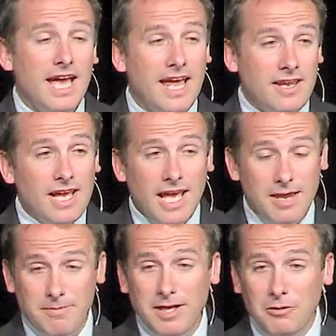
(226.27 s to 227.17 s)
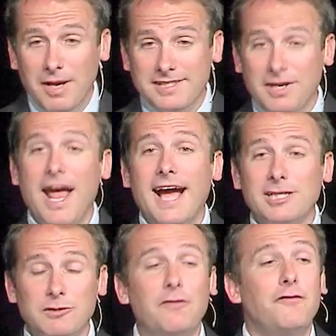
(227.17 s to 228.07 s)
And in many ways, they're
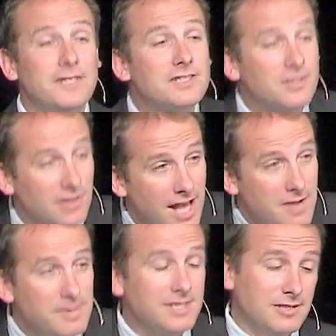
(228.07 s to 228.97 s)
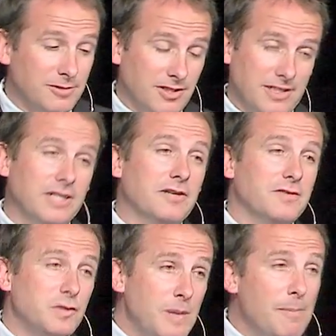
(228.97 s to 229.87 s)
actual physical enemies. He was a leader
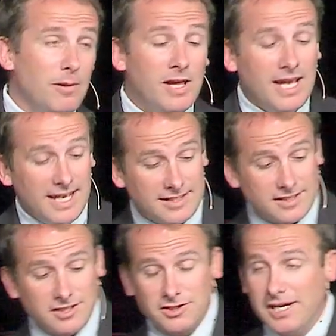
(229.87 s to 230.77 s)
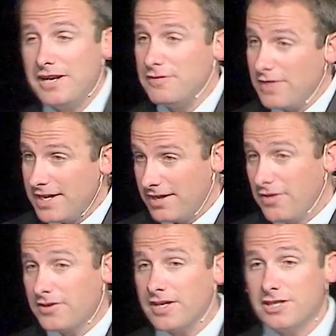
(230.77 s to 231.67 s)
of his people, his country had invaded
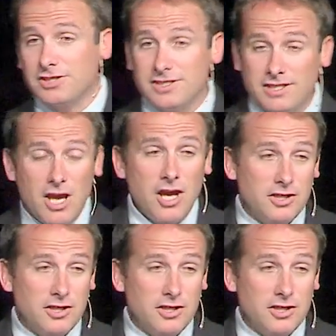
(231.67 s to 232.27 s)
other countries.